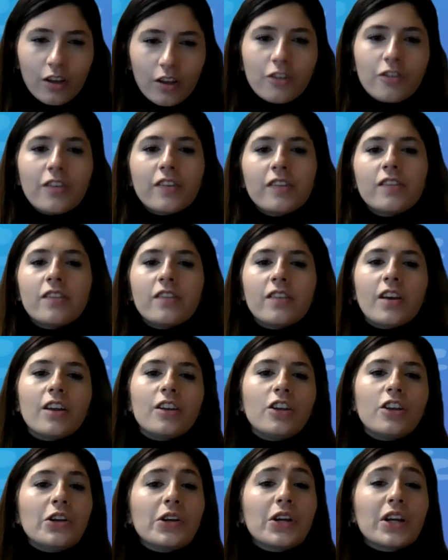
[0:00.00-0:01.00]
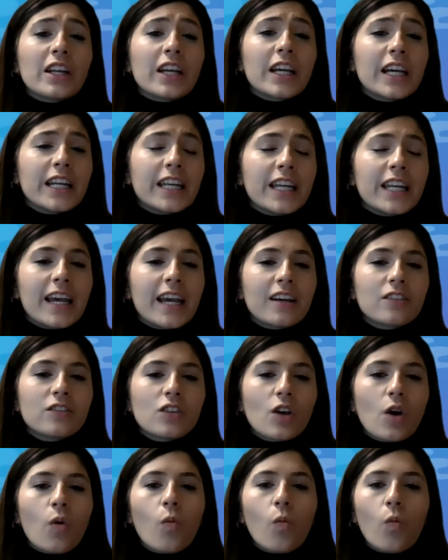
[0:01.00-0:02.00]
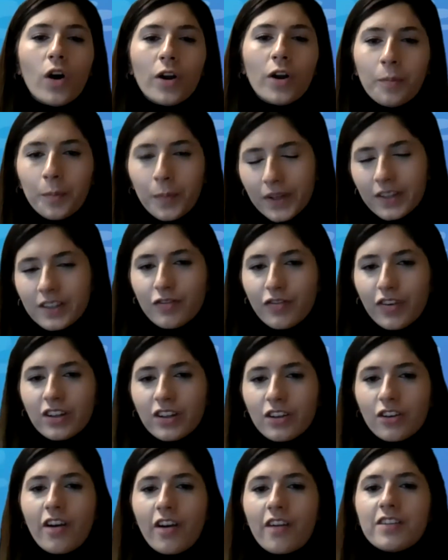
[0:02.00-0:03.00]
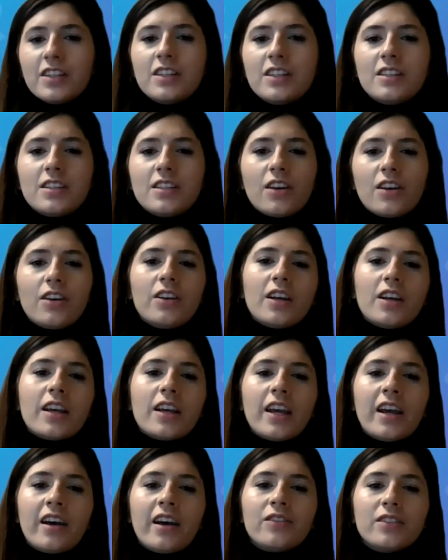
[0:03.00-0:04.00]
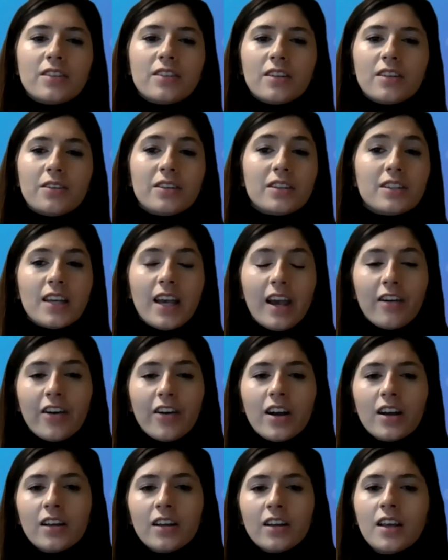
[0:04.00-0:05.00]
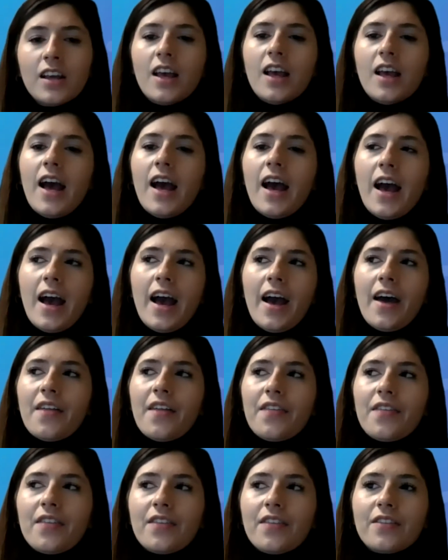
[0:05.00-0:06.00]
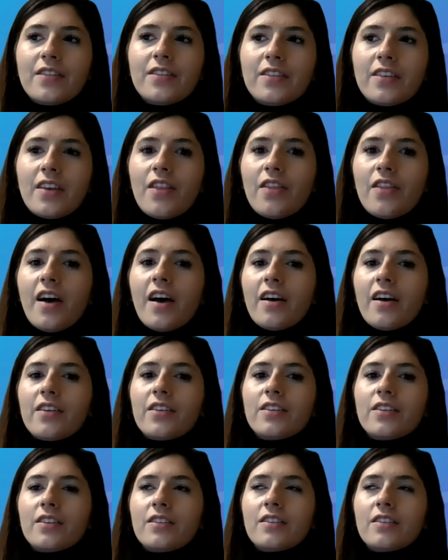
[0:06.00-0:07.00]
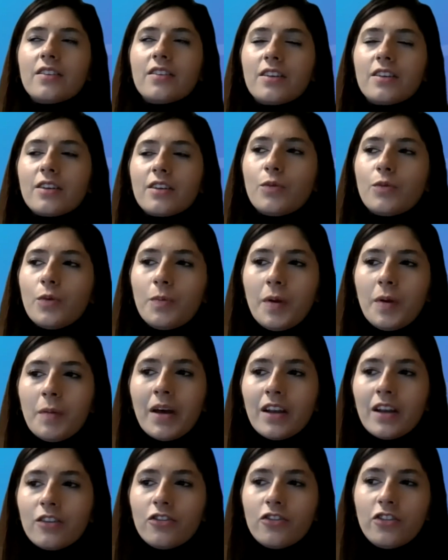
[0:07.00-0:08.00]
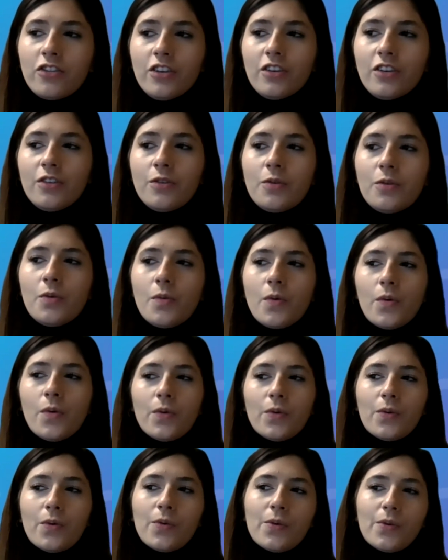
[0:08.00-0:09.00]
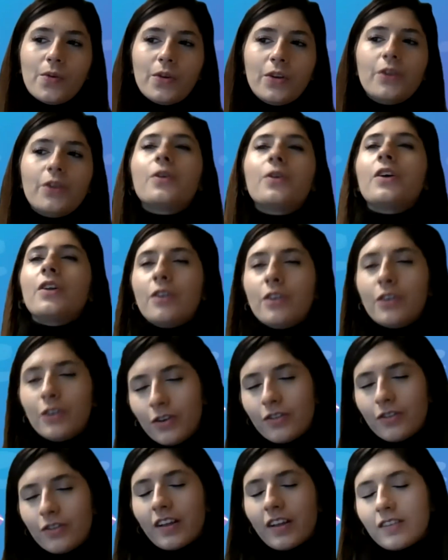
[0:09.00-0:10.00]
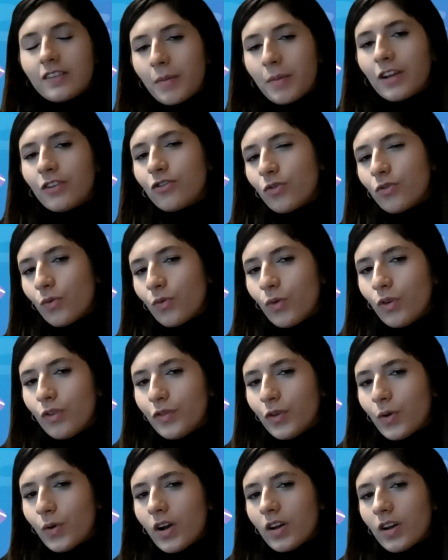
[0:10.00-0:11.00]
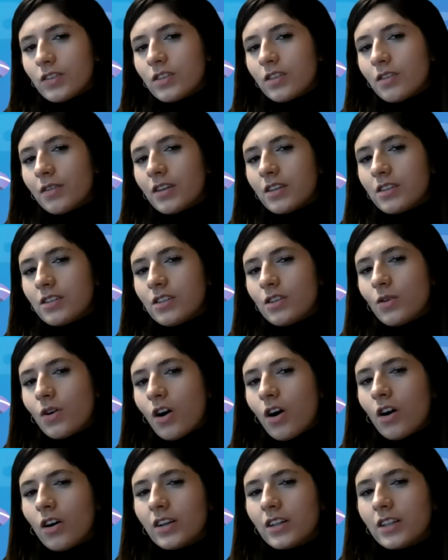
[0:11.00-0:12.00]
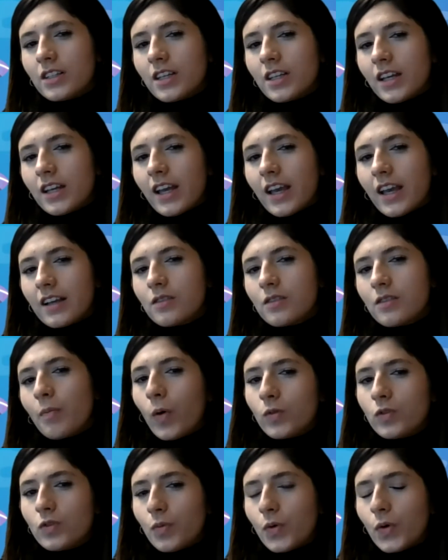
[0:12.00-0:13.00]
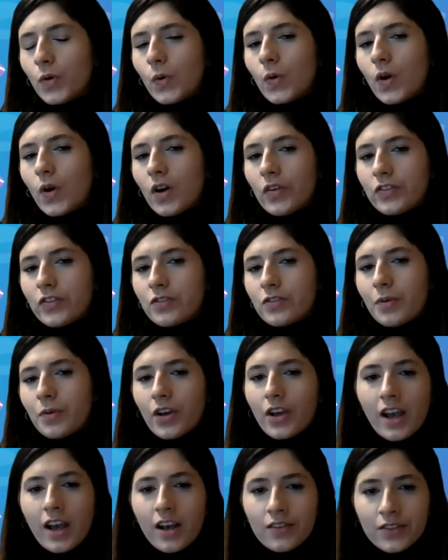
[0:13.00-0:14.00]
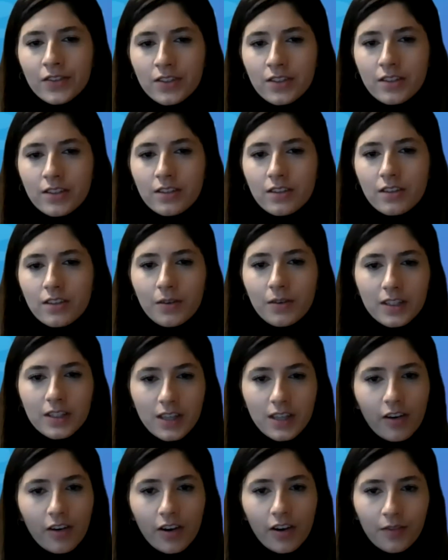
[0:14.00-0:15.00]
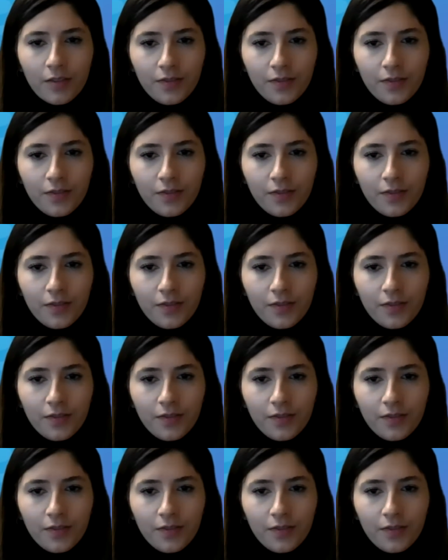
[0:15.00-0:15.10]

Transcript: Christian, you can connect one BitDefender Gravity Zone account to Atera, and that will be managed to you. You can use that to manage all of your customers. You can't connect multiple customer accounts to Atera.